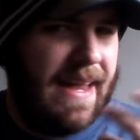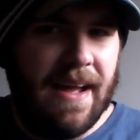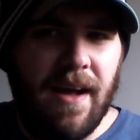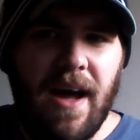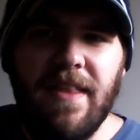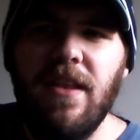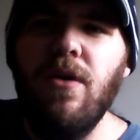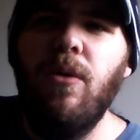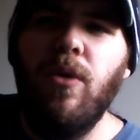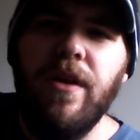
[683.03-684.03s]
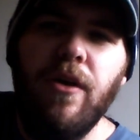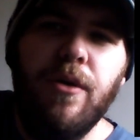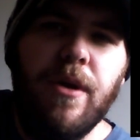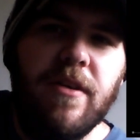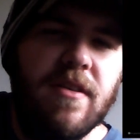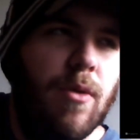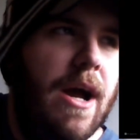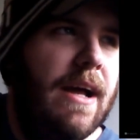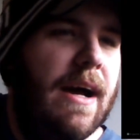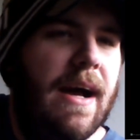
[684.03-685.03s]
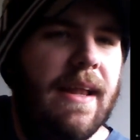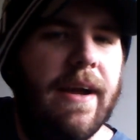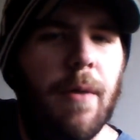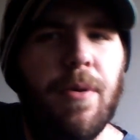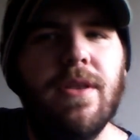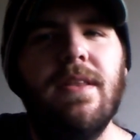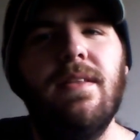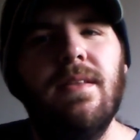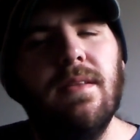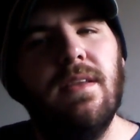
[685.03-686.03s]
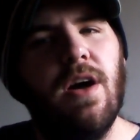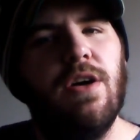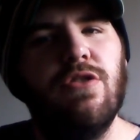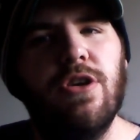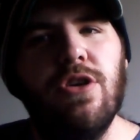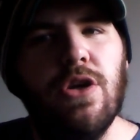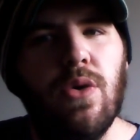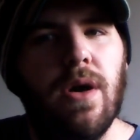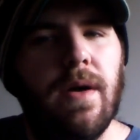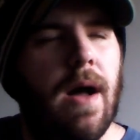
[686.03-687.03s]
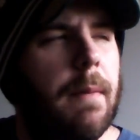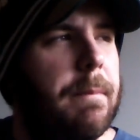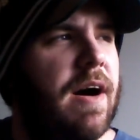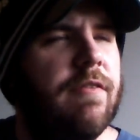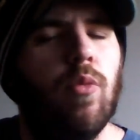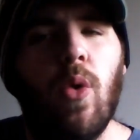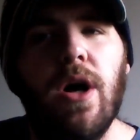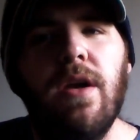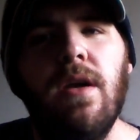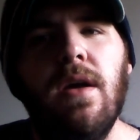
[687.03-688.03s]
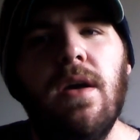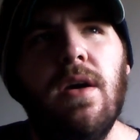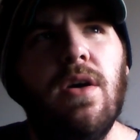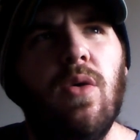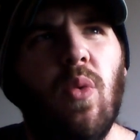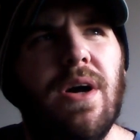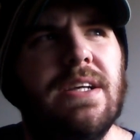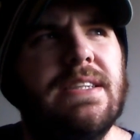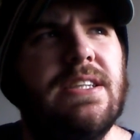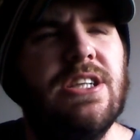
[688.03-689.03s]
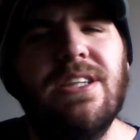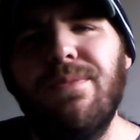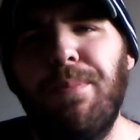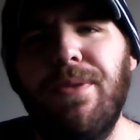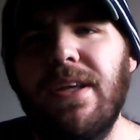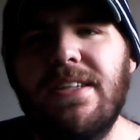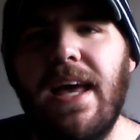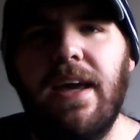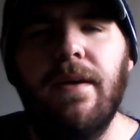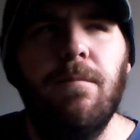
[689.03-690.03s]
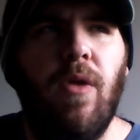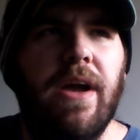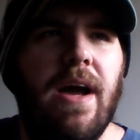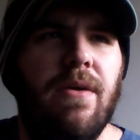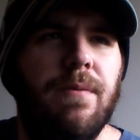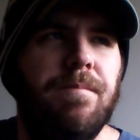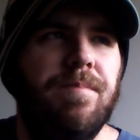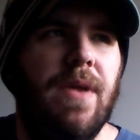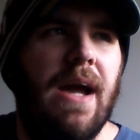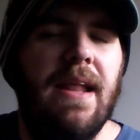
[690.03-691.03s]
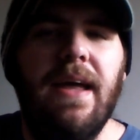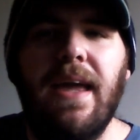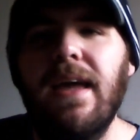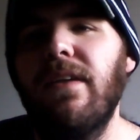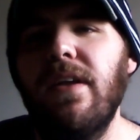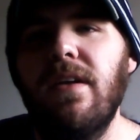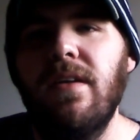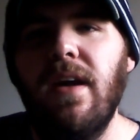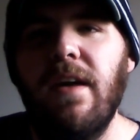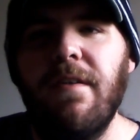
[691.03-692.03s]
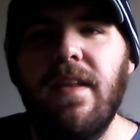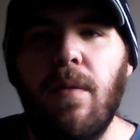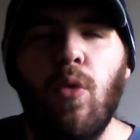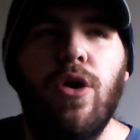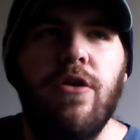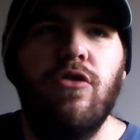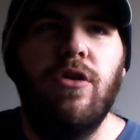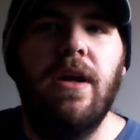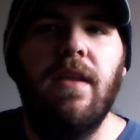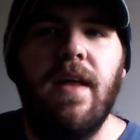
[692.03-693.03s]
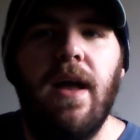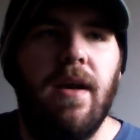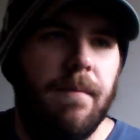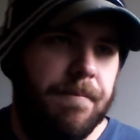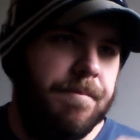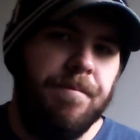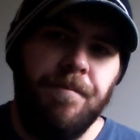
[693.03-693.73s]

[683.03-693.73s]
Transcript: And I think one of the only reasons why I'll put Conjuring 2 above 1 was just the setting. Like I don't like I like England and I find that more interesting than